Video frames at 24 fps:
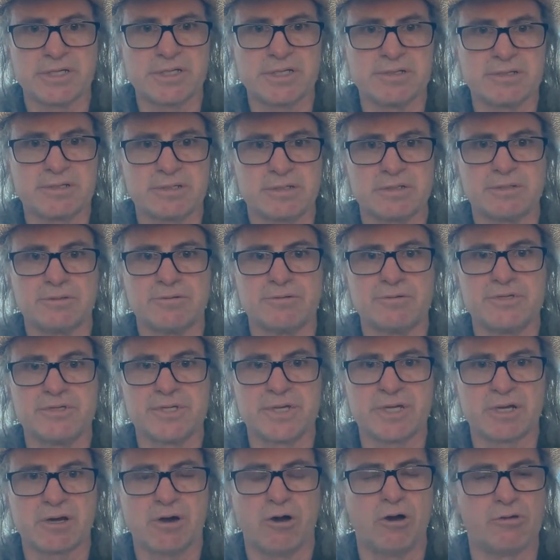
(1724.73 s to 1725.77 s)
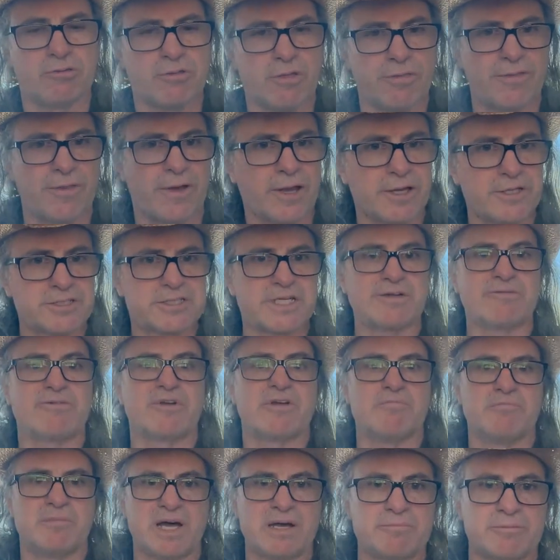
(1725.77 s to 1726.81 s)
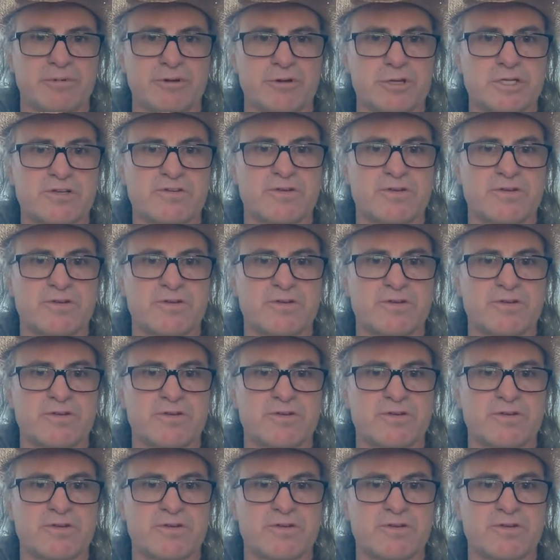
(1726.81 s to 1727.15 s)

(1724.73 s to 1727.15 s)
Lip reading: He's losing all the things he remembers